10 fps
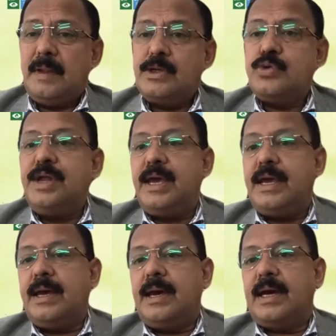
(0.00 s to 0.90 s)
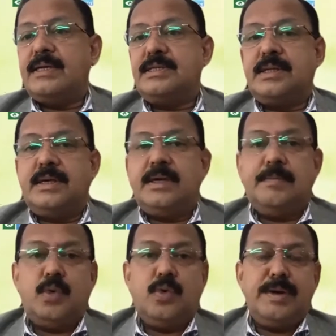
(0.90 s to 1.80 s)
today, as the
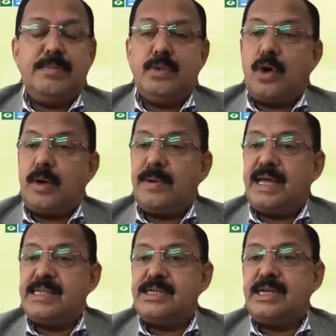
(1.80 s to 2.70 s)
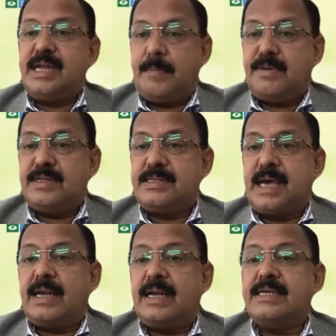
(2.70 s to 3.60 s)
more and more urbanization happens,
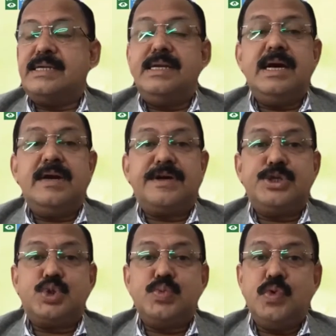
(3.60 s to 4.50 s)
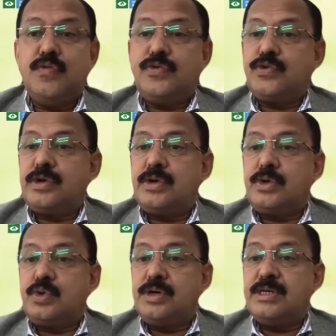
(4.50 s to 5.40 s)
and as India tries to move
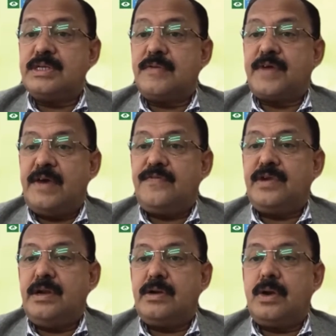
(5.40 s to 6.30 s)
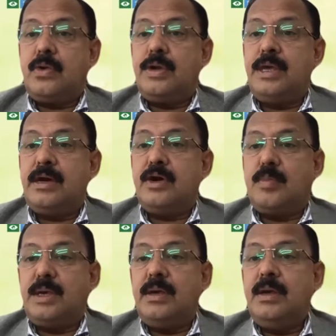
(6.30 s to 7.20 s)
towards a $5 trillion
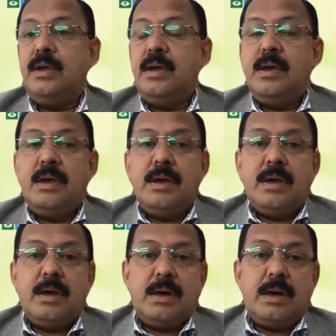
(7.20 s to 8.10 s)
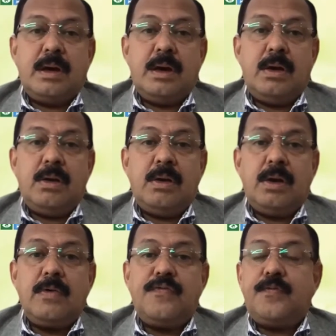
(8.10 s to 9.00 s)
economy, a lot
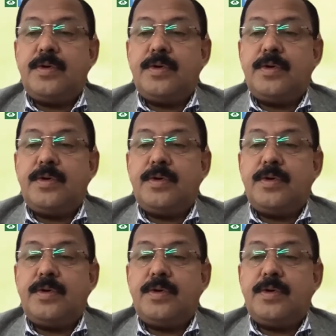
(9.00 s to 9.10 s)
of